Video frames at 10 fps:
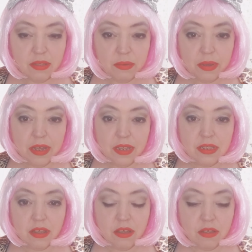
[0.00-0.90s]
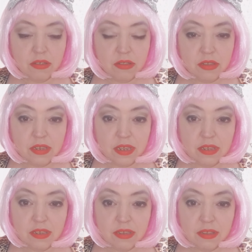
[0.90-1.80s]
the way he
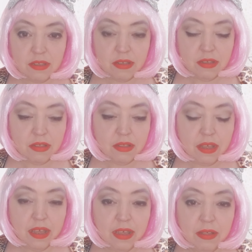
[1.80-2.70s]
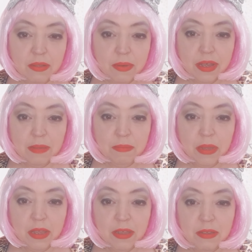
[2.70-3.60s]
dances, the way he
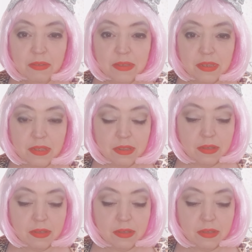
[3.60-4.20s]
moves,